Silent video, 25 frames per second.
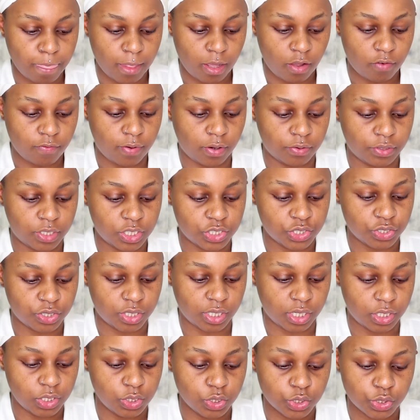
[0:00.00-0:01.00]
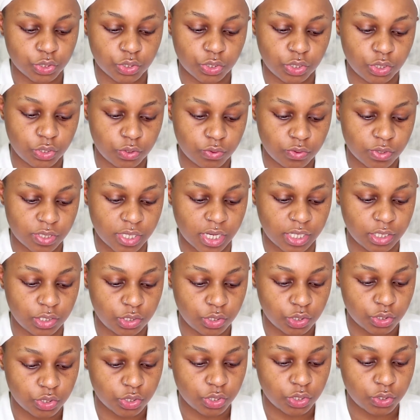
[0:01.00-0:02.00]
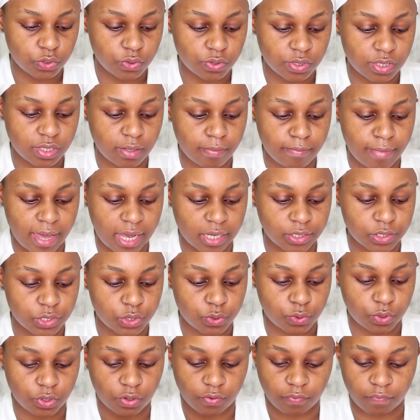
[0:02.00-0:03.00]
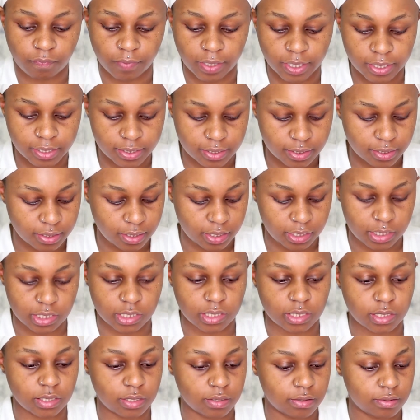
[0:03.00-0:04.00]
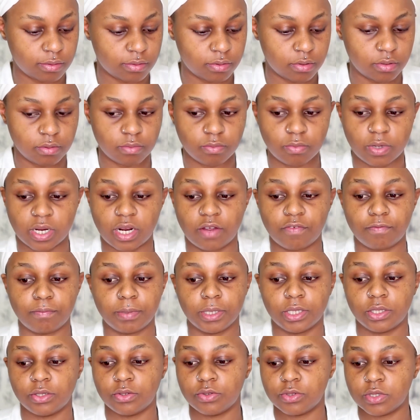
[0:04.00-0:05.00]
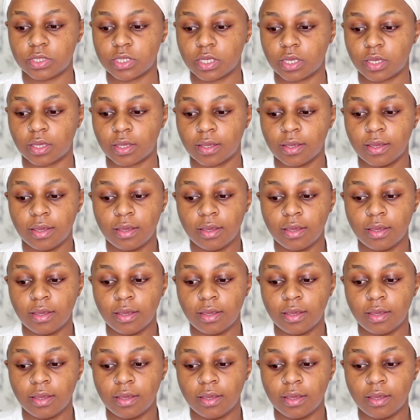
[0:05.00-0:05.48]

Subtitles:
foundation that I usually use. I usually use the MAC Studio Fix. It's what I've been using